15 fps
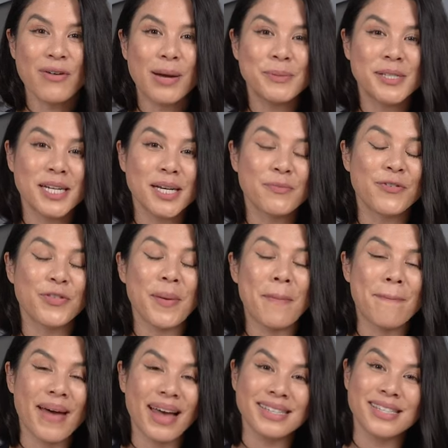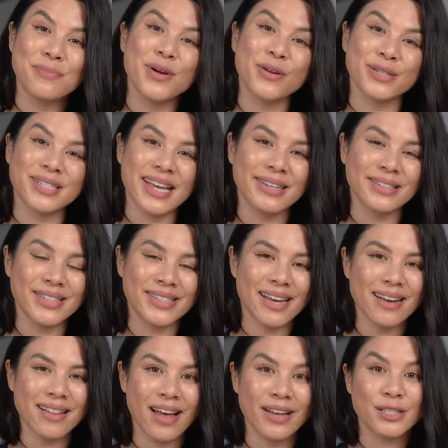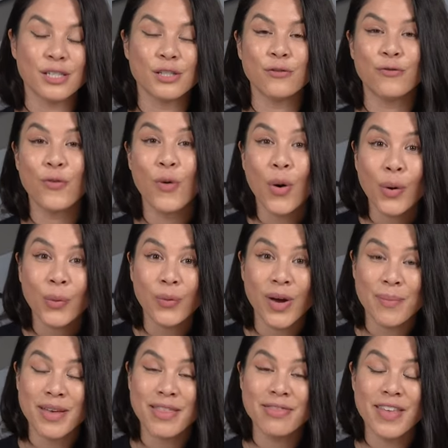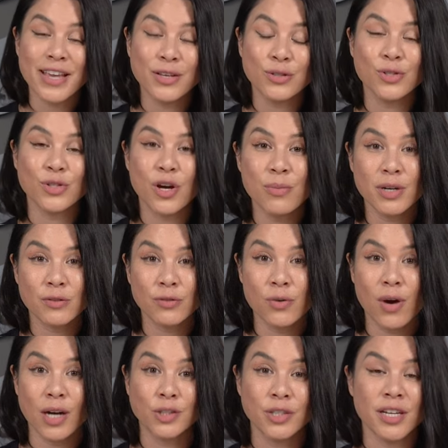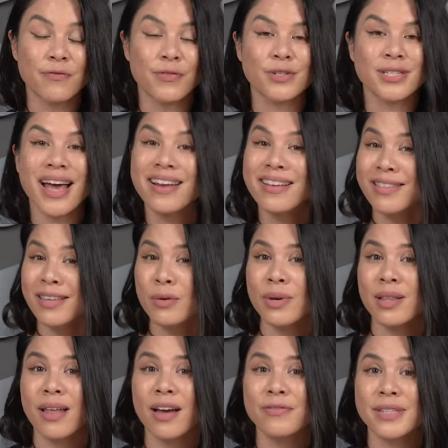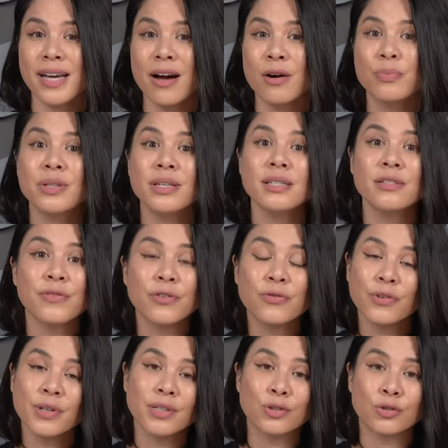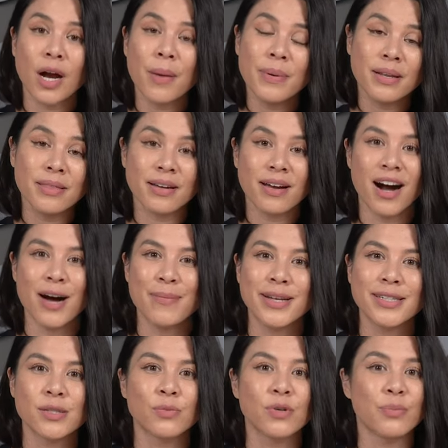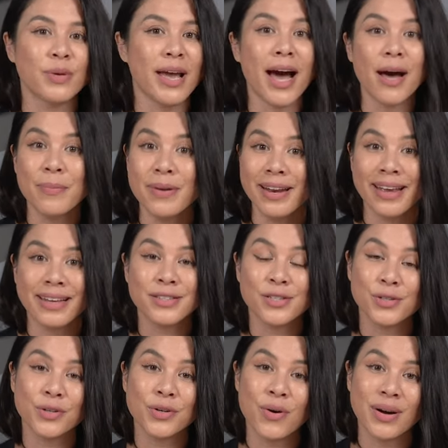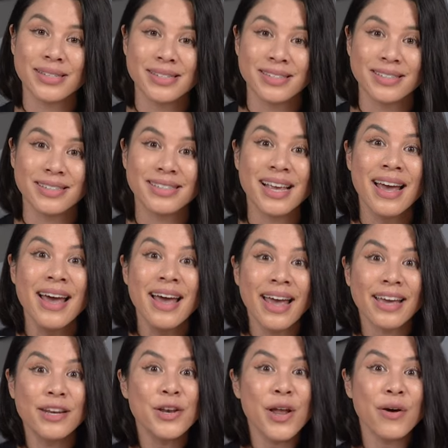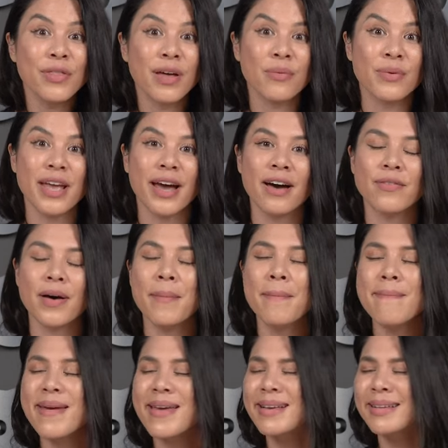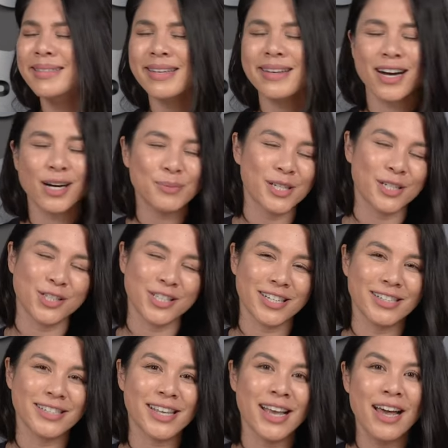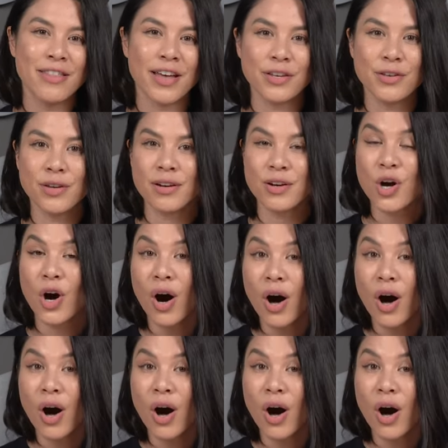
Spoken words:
that wraps it up for the best motorcycle sunglasses for women. Thank you so much for watching. If there's anything we left out, please feel free to drop it in the comments and we'll be happy to answer your questions. And know that we have amazing opticians that you can